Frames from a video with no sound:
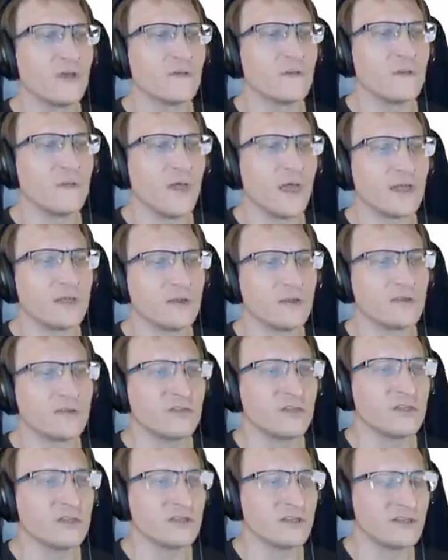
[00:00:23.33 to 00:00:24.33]
and you
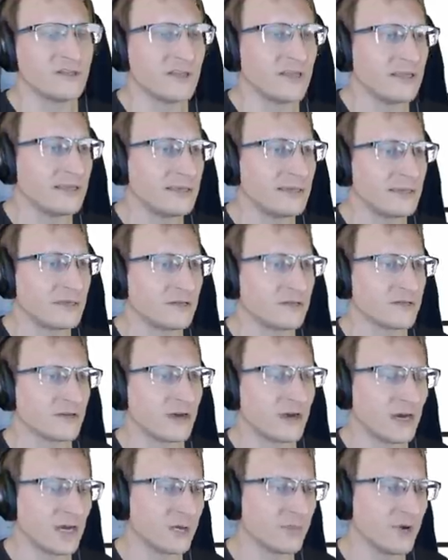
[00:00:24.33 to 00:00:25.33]
see a date and
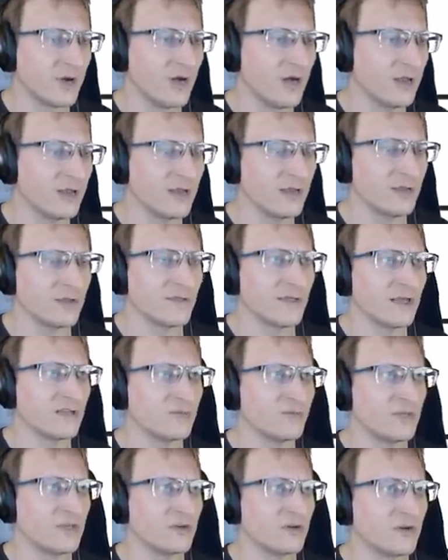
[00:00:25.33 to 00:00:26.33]
time on it, that's
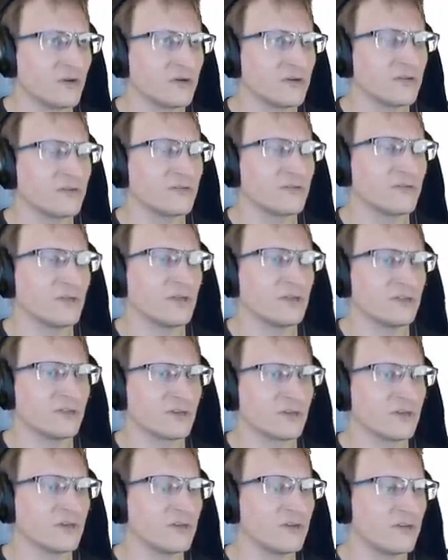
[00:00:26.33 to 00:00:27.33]
because it's a
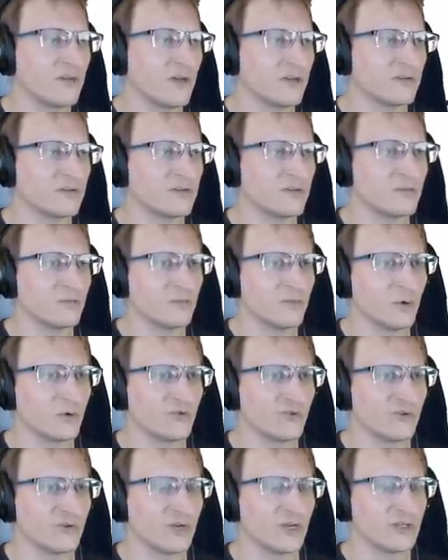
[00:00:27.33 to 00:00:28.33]
contested
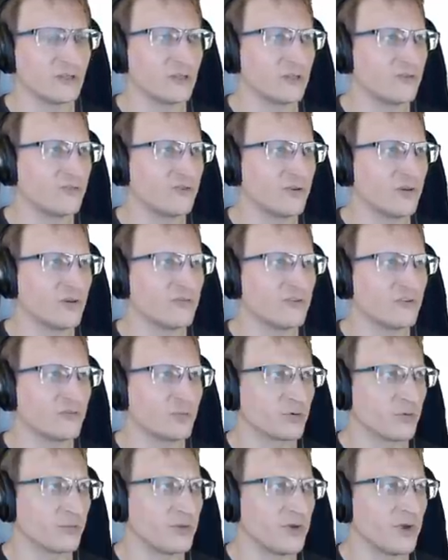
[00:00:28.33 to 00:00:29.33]
motion and the judge is
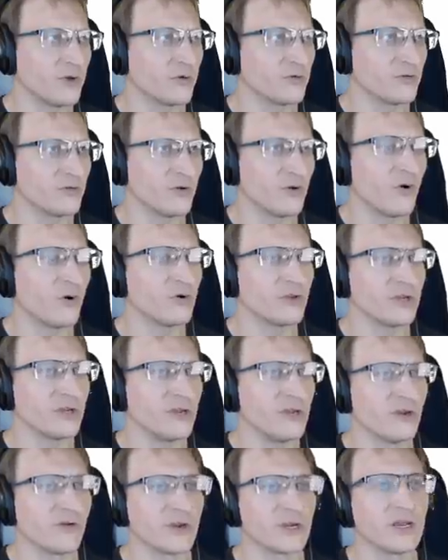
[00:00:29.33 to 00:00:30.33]
prepared to hold a
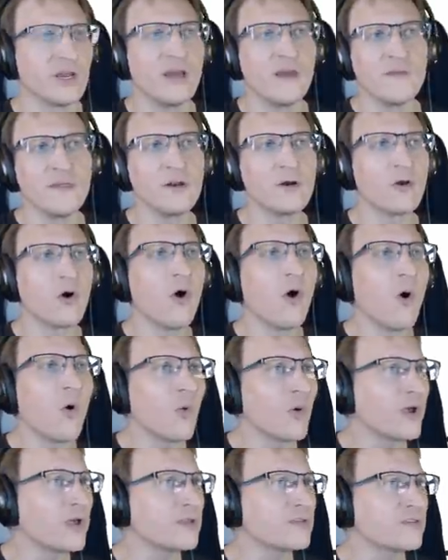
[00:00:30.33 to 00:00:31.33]
hearing. They don't
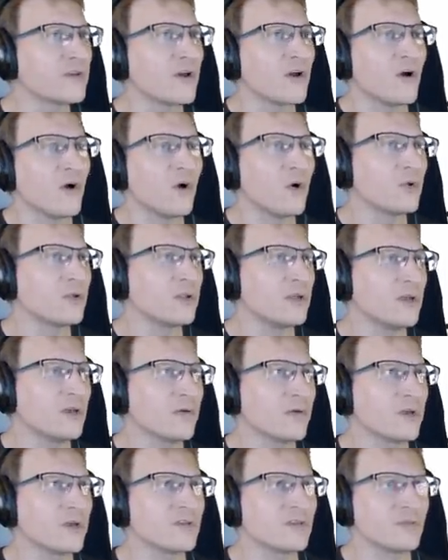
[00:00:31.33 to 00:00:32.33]
always hold
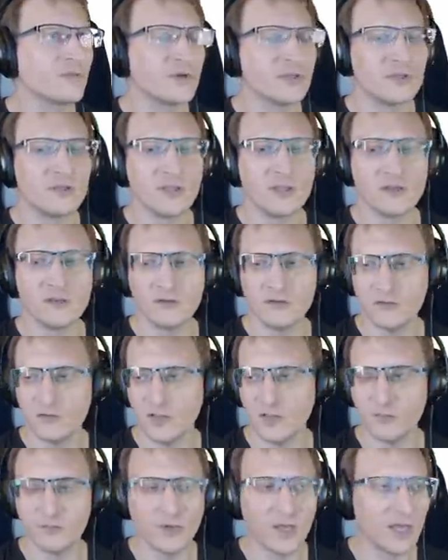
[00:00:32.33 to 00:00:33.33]
hearings, but they,
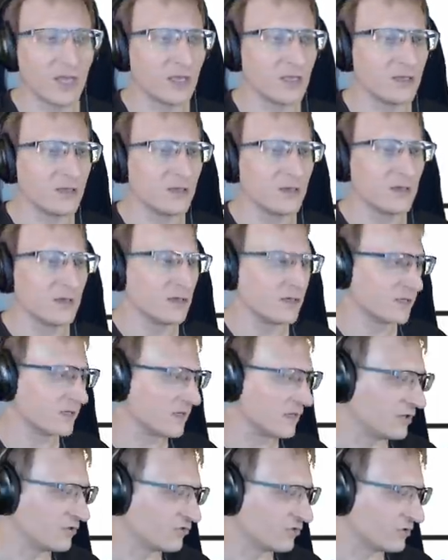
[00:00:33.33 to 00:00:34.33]
they may
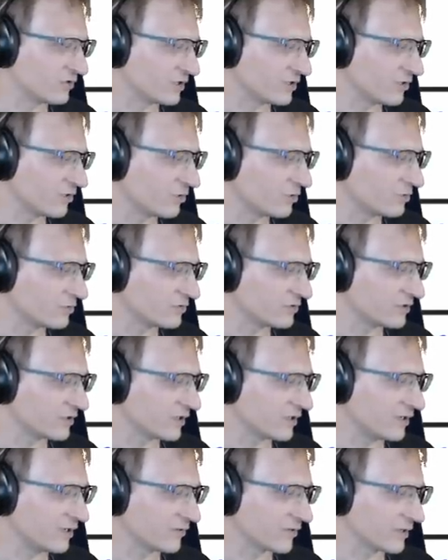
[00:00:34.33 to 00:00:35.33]
occasionally hold a
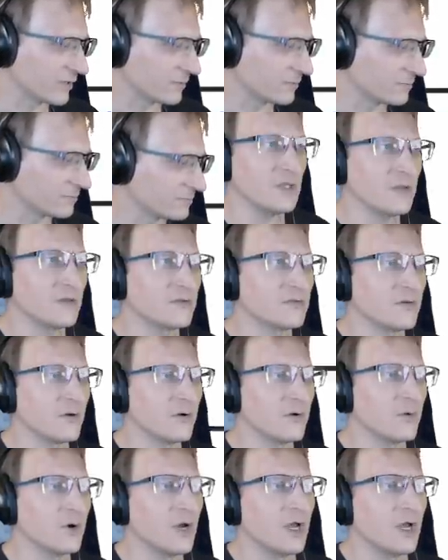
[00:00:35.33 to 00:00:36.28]
hearing. So